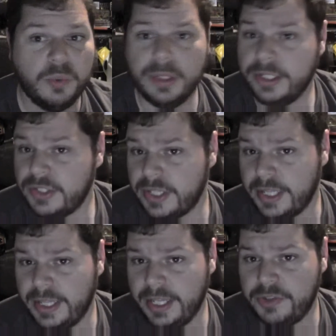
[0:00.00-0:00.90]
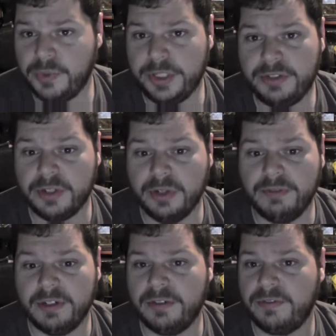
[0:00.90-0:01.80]
was they switched
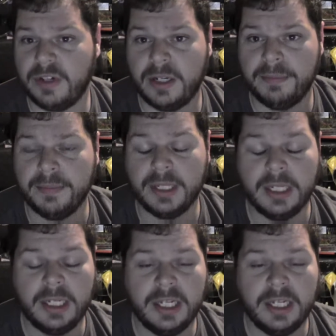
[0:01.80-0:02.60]
over from